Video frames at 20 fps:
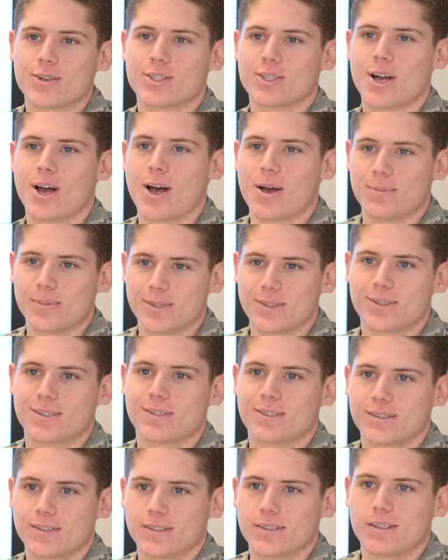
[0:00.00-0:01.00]
shops
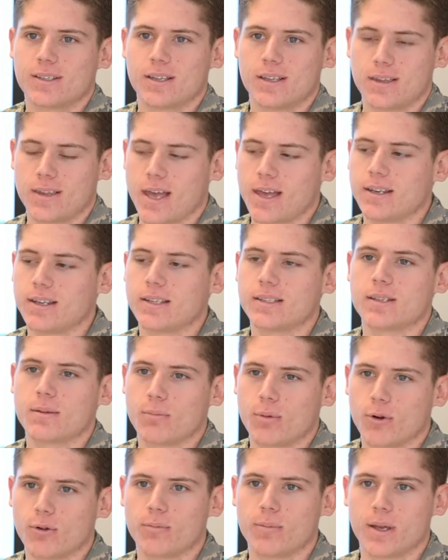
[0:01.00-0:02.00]
that needs
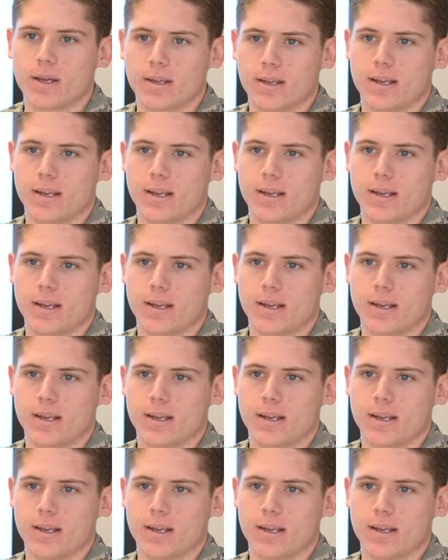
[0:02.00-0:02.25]
improvement,